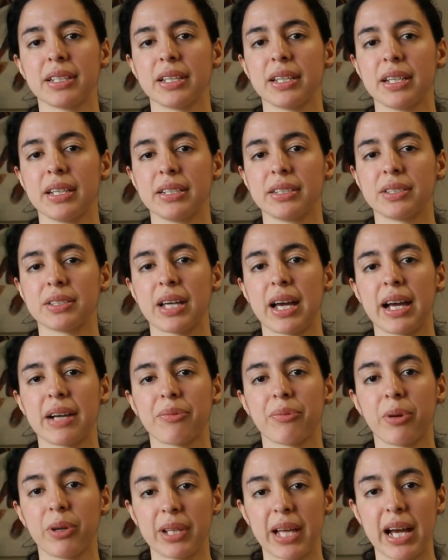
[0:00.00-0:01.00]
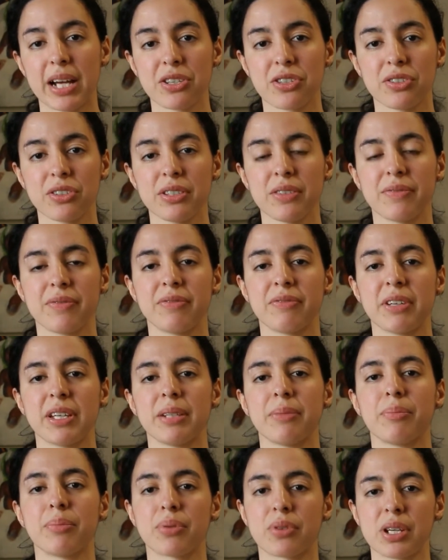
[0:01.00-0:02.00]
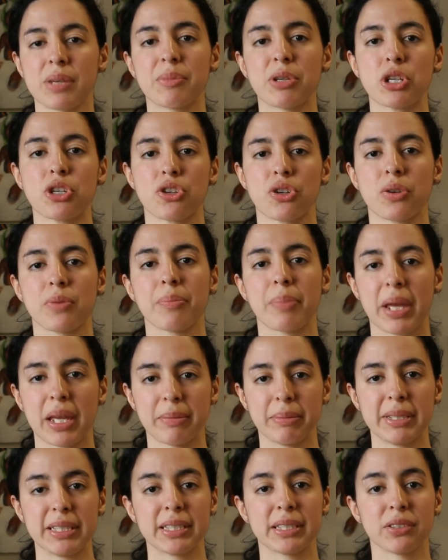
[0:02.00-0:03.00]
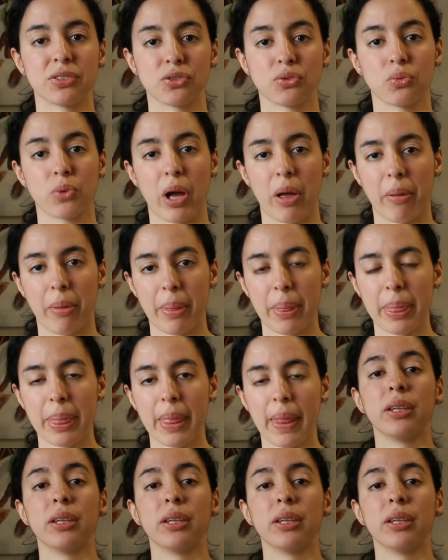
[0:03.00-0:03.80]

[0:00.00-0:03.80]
it will actually fit premature babies as well.